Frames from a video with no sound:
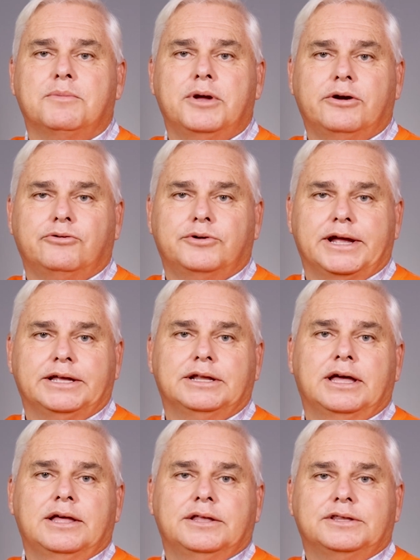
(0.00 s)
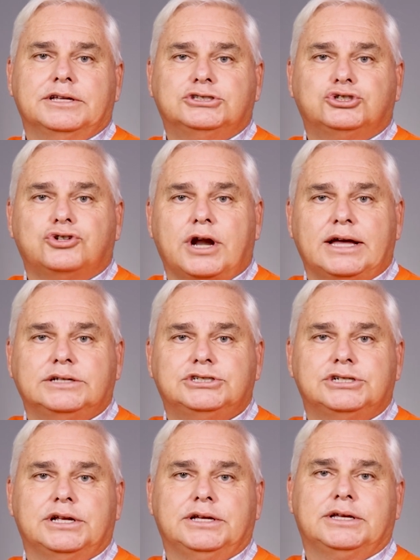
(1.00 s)
commemorate this
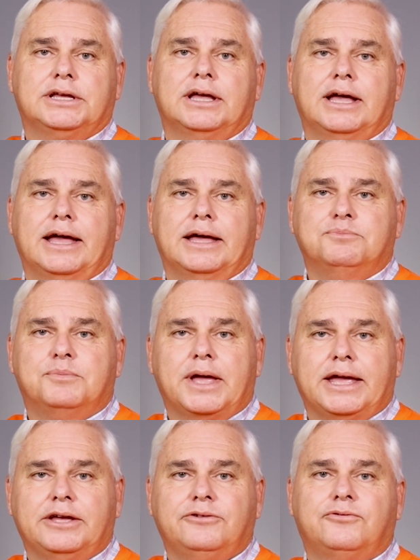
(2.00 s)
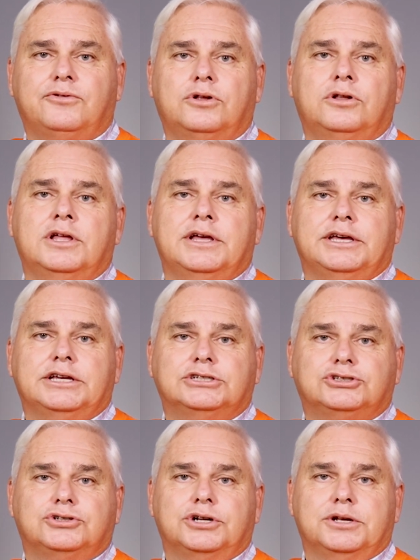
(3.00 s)
tragic and painful
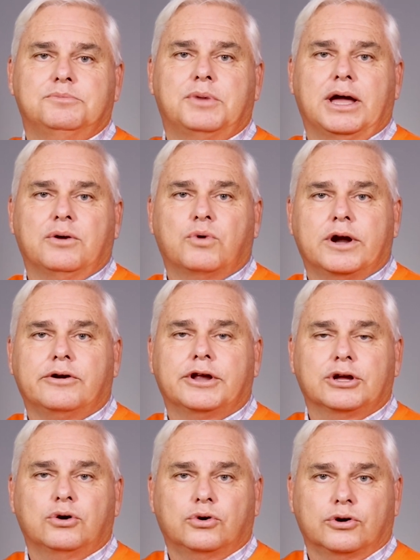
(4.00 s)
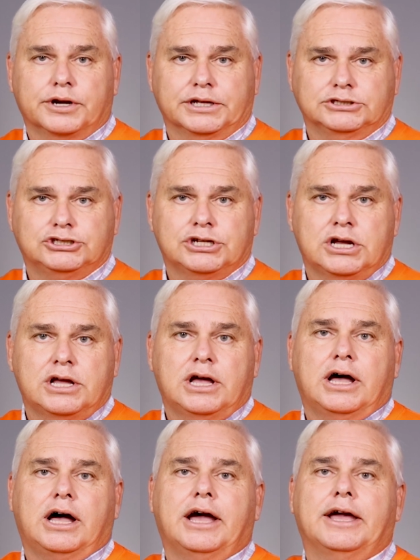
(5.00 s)
history by wearing orange.
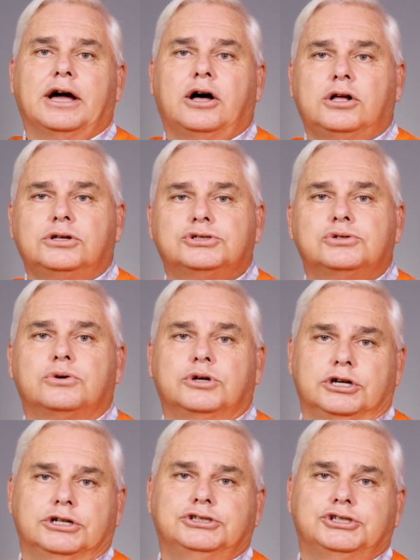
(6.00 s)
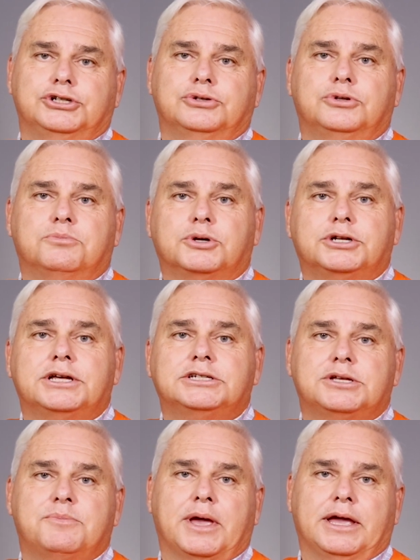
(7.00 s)
I also urge you to
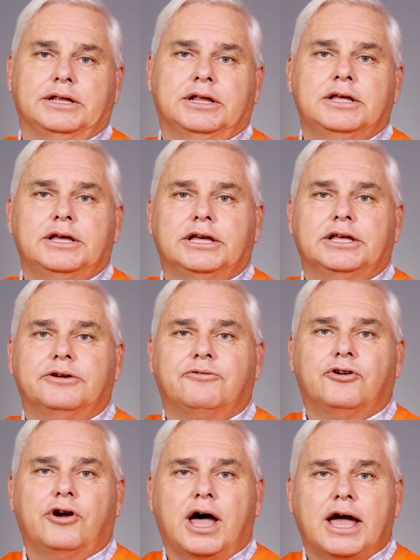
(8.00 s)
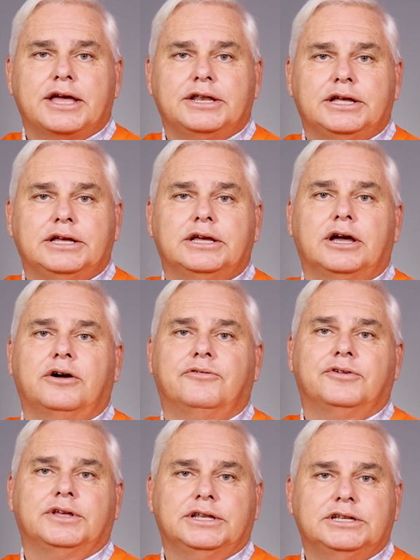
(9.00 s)
participate in a variety of
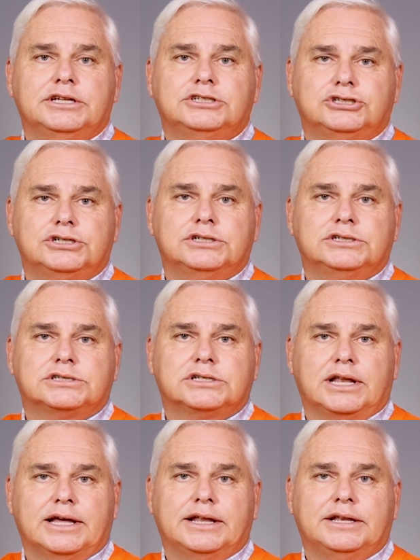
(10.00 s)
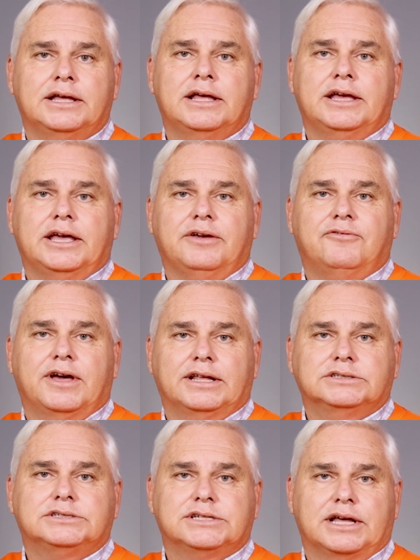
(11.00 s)
Indigenous-led
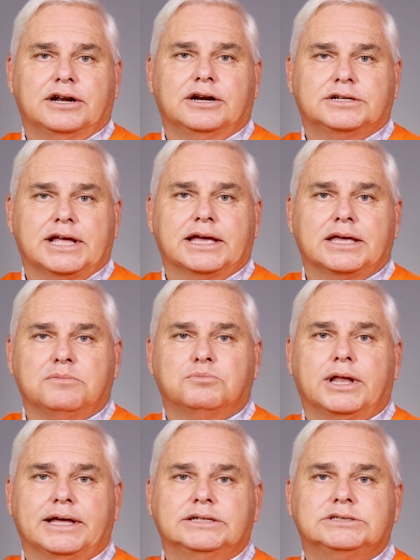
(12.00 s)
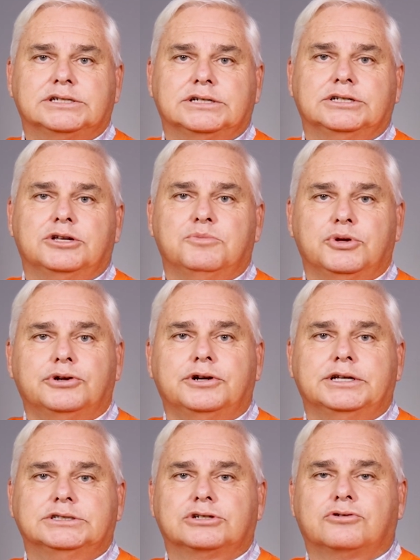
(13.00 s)
events that are taking place in
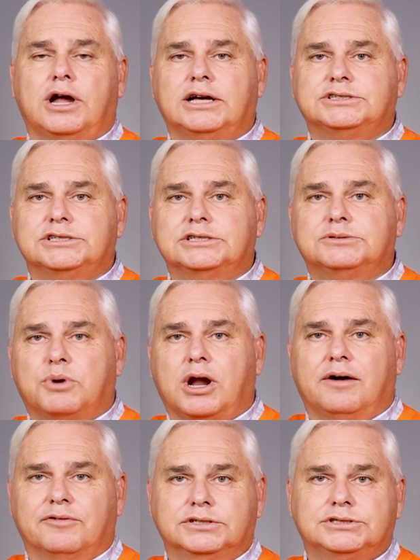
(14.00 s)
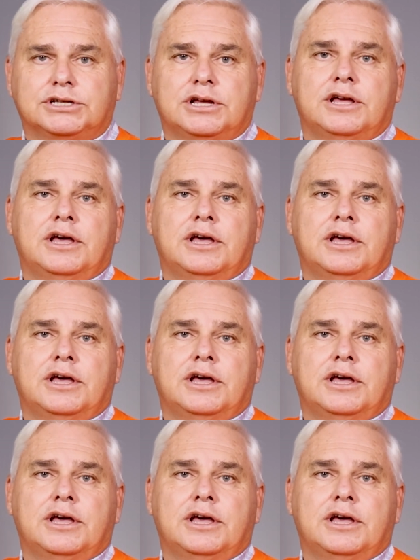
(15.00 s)
communities across this province.